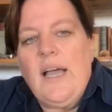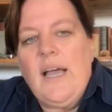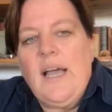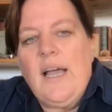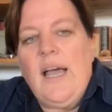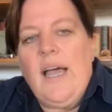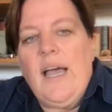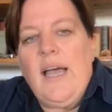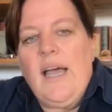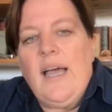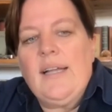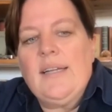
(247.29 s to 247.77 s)

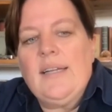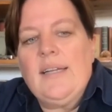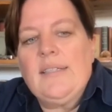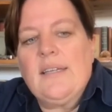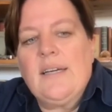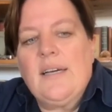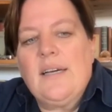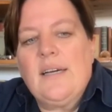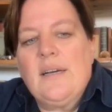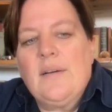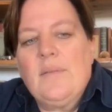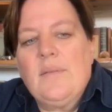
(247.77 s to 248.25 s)

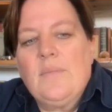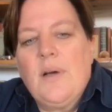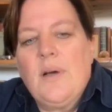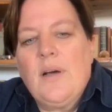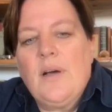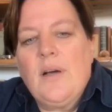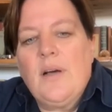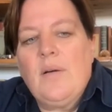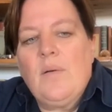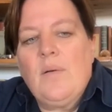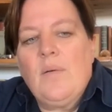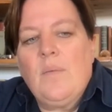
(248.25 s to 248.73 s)
And
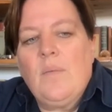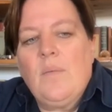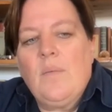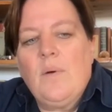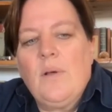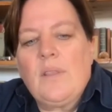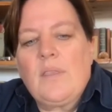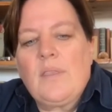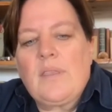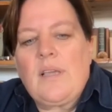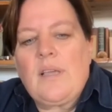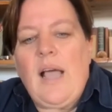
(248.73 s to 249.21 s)

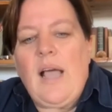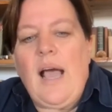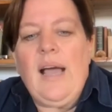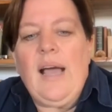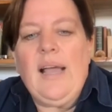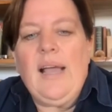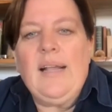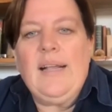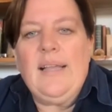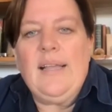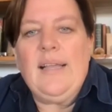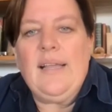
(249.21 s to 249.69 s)
with
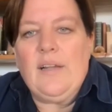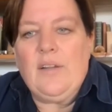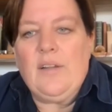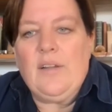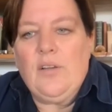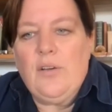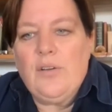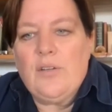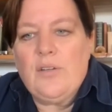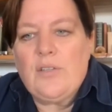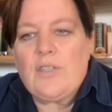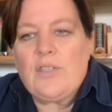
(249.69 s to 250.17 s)
Kylie and
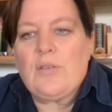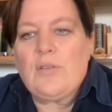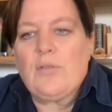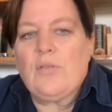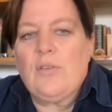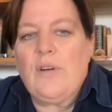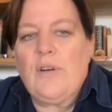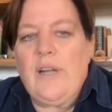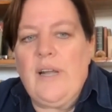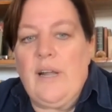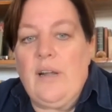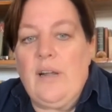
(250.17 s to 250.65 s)
her
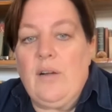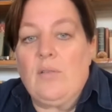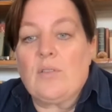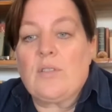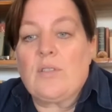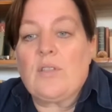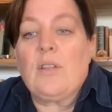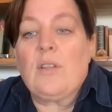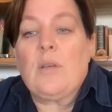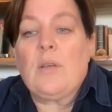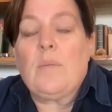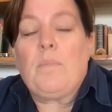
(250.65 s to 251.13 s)
story, and
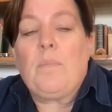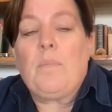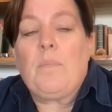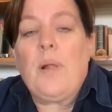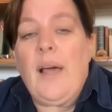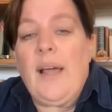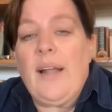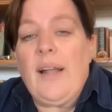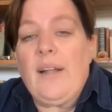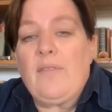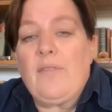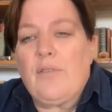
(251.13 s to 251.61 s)
also the
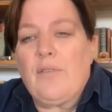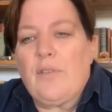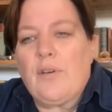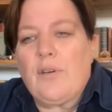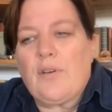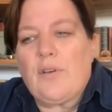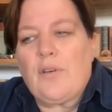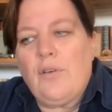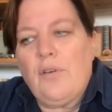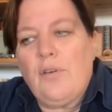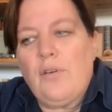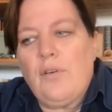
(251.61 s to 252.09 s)
plight for the
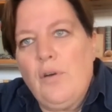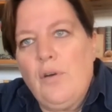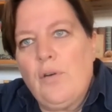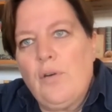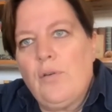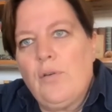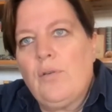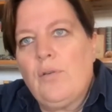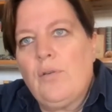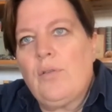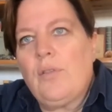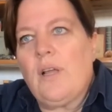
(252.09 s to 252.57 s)

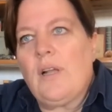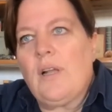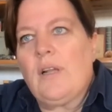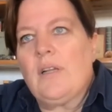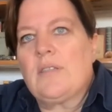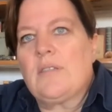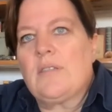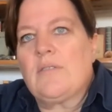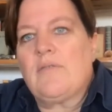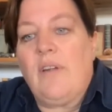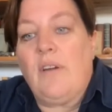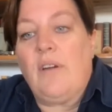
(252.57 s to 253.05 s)
crew that
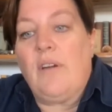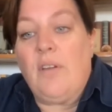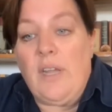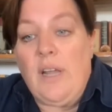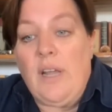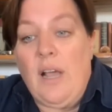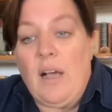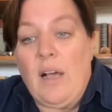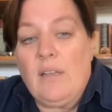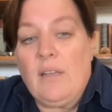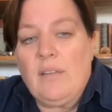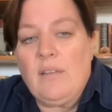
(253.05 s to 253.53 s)
is very
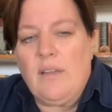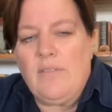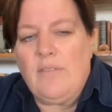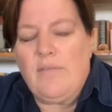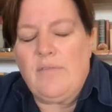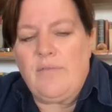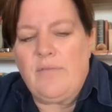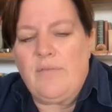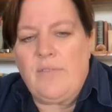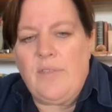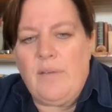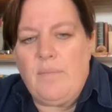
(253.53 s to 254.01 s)
young,
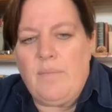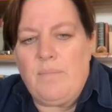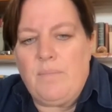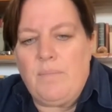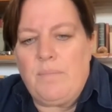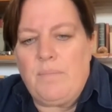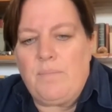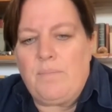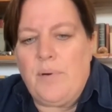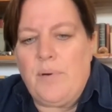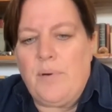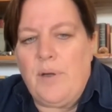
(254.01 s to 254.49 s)
they've
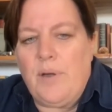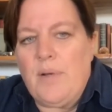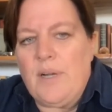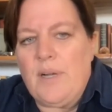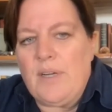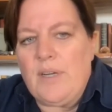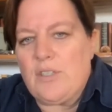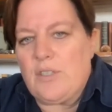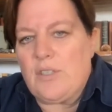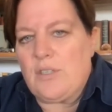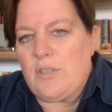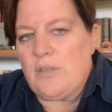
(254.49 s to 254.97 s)
pretty
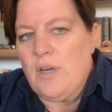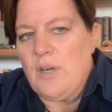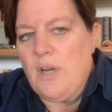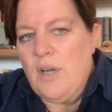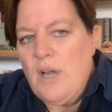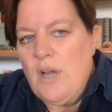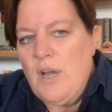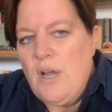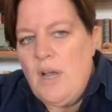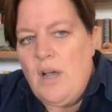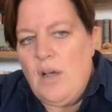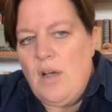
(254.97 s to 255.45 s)
much
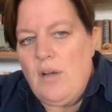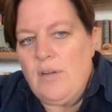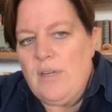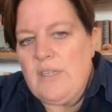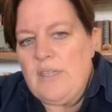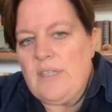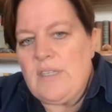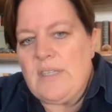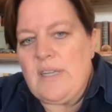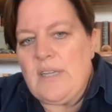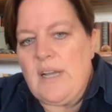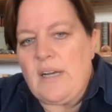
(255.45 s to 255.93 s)
only
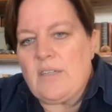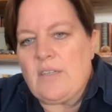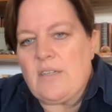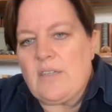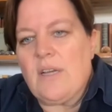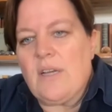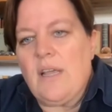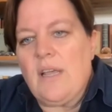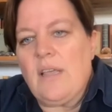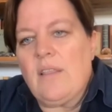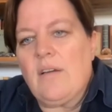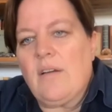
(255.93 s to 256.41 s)
stuck
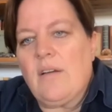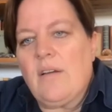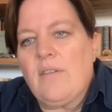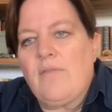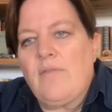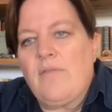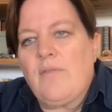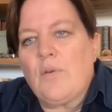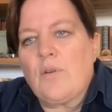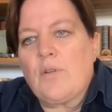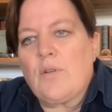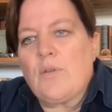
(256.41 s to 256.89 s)
together
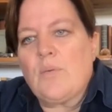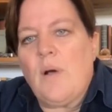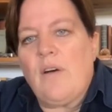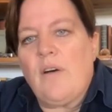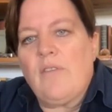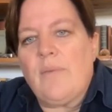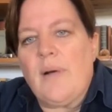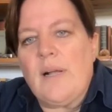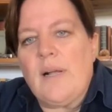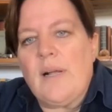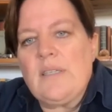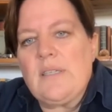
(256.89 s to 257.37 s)
for
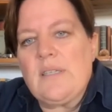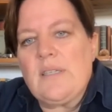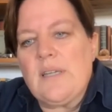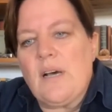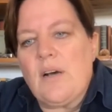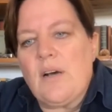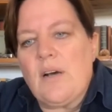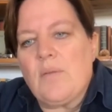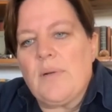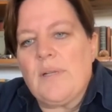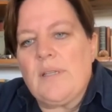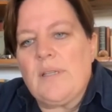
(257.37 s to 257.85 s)
12 months
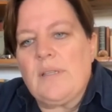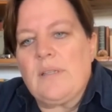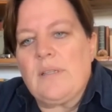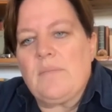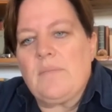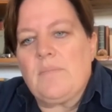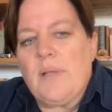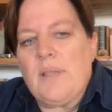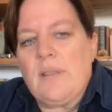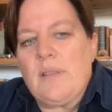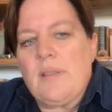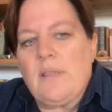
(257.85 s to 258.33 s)
now, but
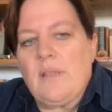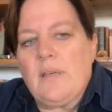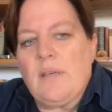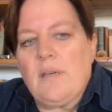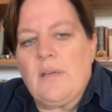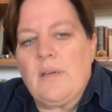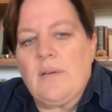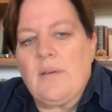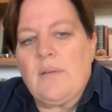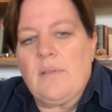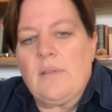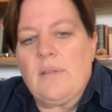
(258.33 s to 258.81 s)

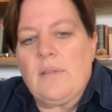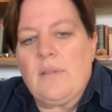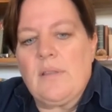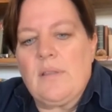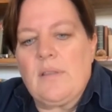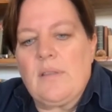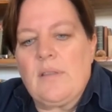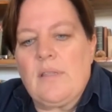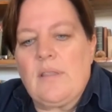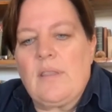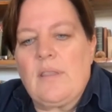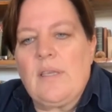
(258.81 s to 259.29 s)

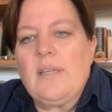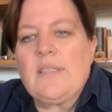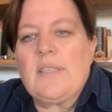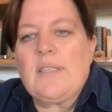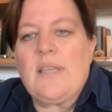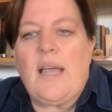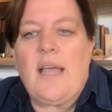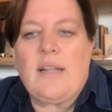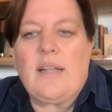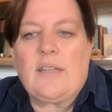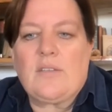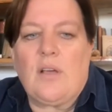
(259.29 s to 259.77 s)
the things
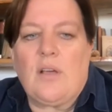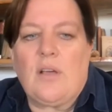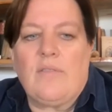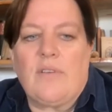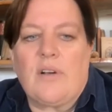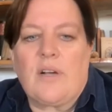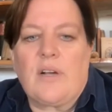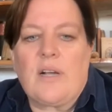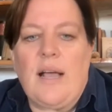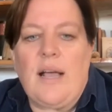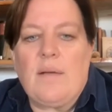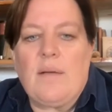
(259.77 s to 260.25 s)
they had to
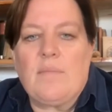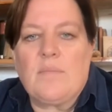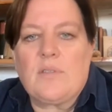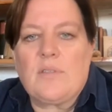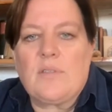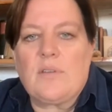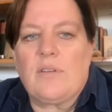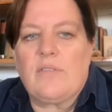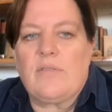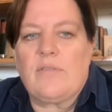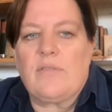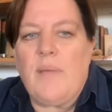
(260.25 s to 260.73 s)
overcome
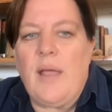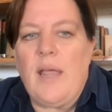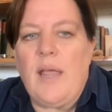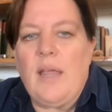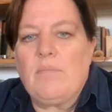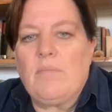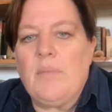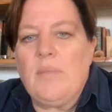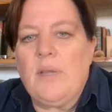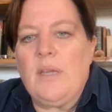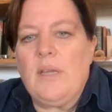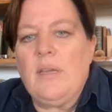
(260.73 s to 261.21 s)
sort of
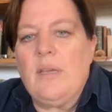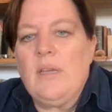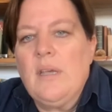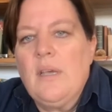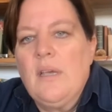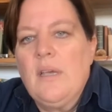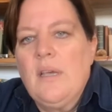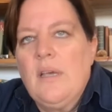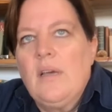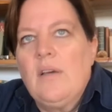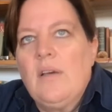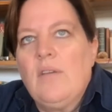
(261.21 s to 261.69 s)
made me
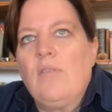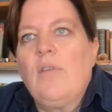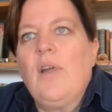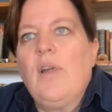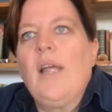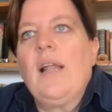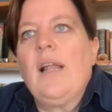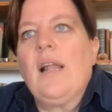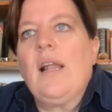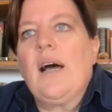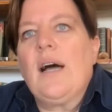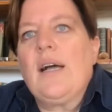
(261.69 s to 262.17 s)

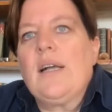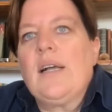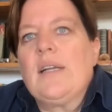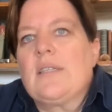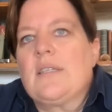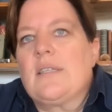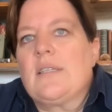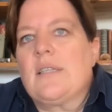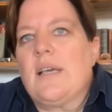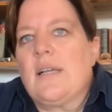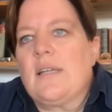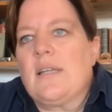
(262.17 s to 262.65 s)

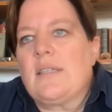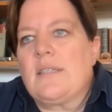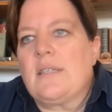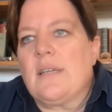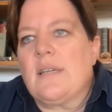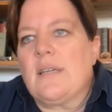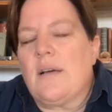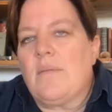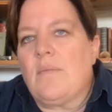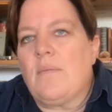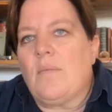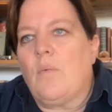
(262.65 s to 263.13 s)
realize that
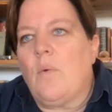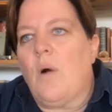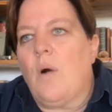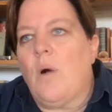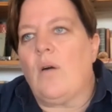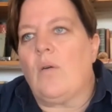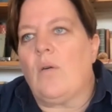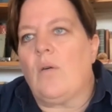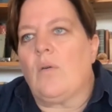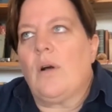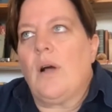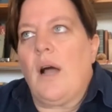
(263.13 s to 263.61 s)

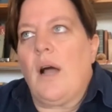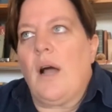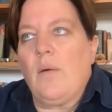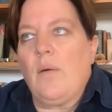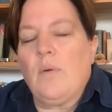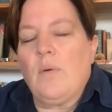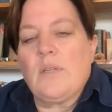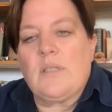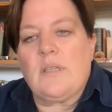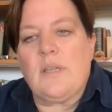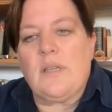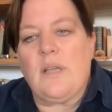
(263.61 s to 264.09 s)
wow, I
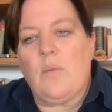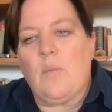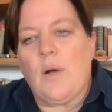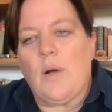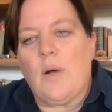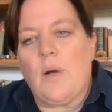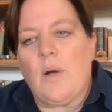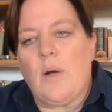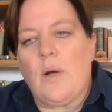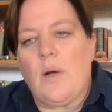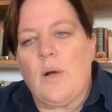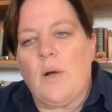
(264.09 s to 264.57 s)
was there
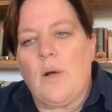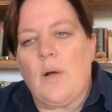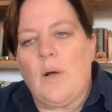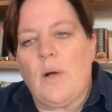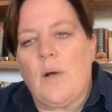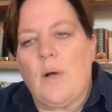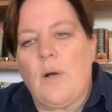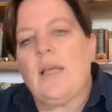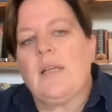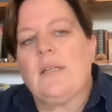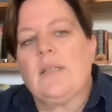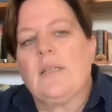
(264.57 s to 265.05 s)
once,
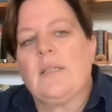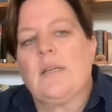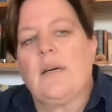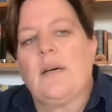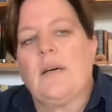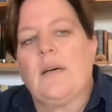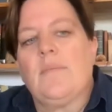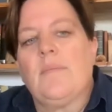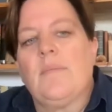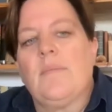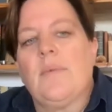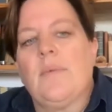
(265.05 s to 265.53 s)
and
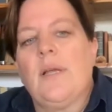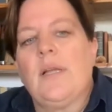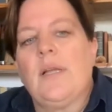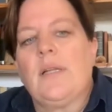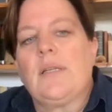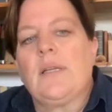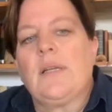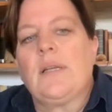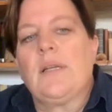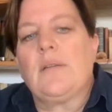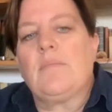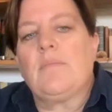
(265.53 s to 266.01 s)

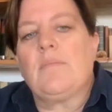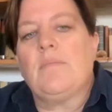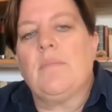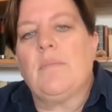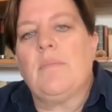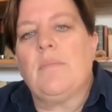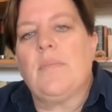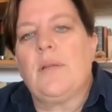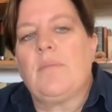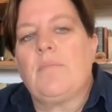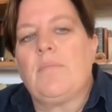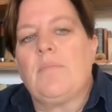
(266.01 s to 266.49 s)
it
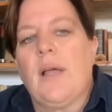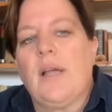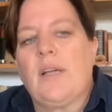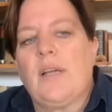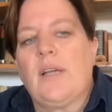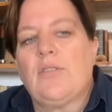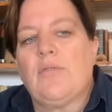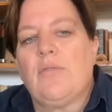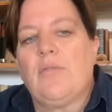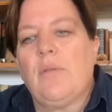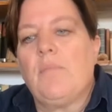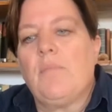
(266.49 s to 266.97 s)

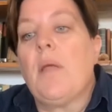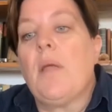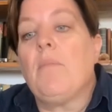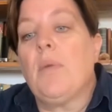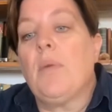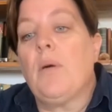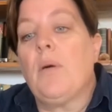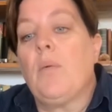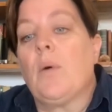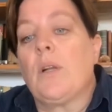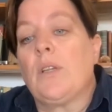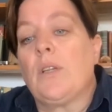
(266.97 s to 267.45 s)
makes you
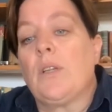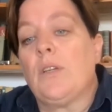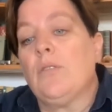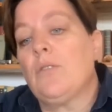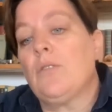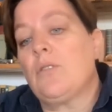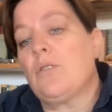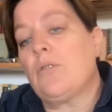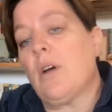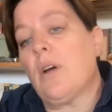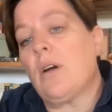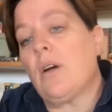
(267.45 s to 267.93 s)
remember what you
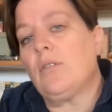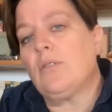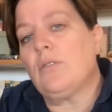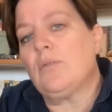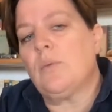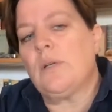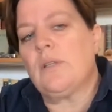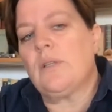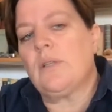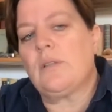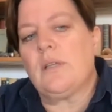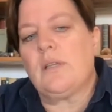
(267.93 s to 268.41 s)
struggled
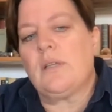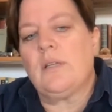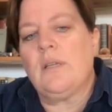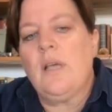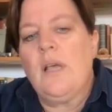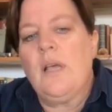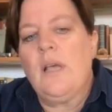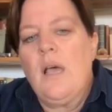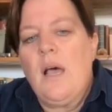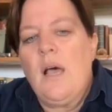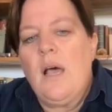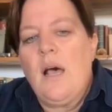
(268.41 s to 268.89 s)
with, and
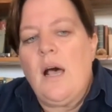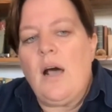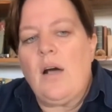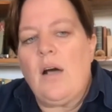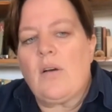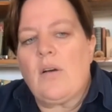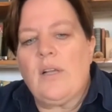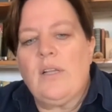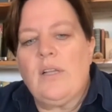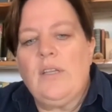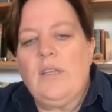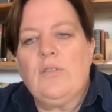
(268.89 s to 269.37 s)
how
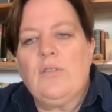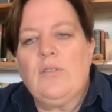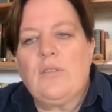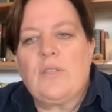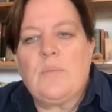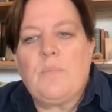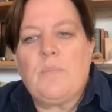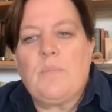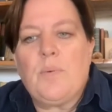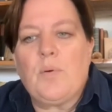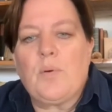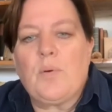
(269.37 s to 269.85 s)
can you
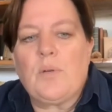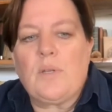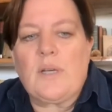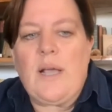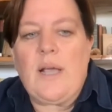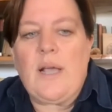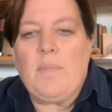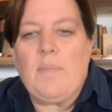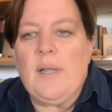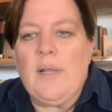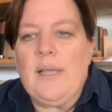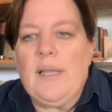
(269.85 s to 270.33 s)
support a
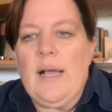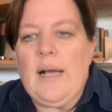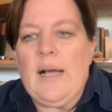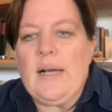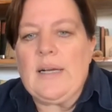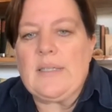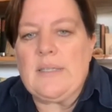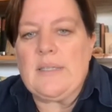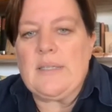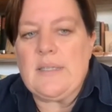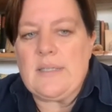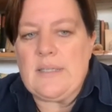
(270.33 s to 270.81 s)
couple of
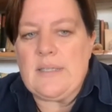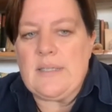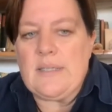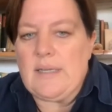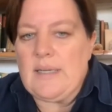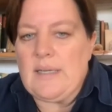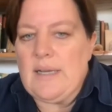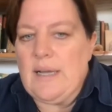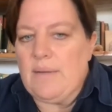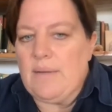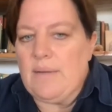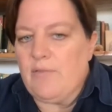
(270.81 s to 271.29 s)
youngsters
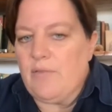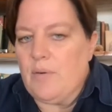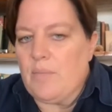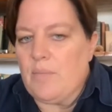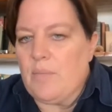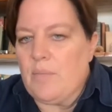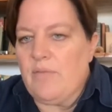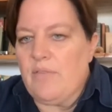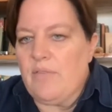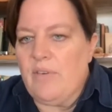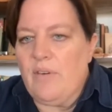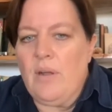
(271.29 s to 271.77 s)
that come
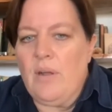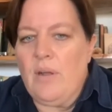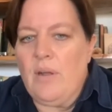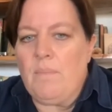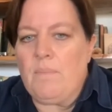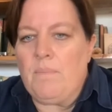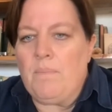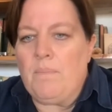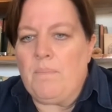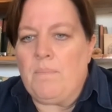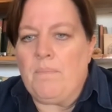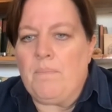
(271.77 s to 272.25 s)
from a very